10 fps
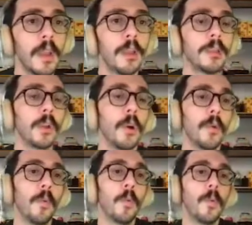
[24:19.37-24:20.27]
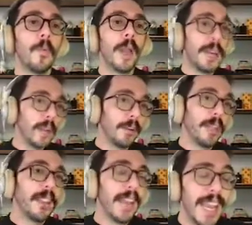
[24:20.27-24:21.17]
So
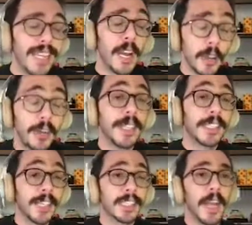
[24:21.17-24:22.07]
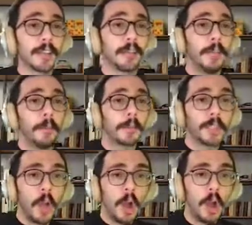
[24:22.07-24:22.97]
806,000 people
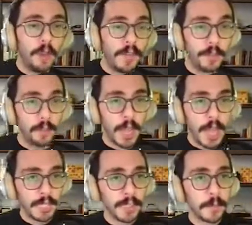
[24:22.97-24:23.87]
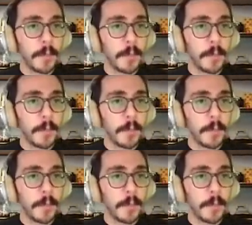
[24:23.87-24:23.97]
saw our Facebook ads.